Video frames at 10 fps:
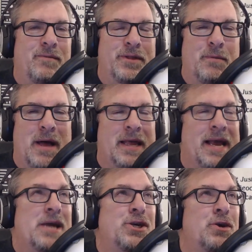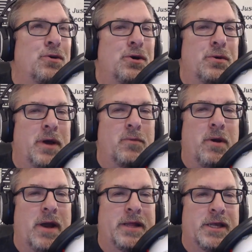with the Motley Caching crew, and we were at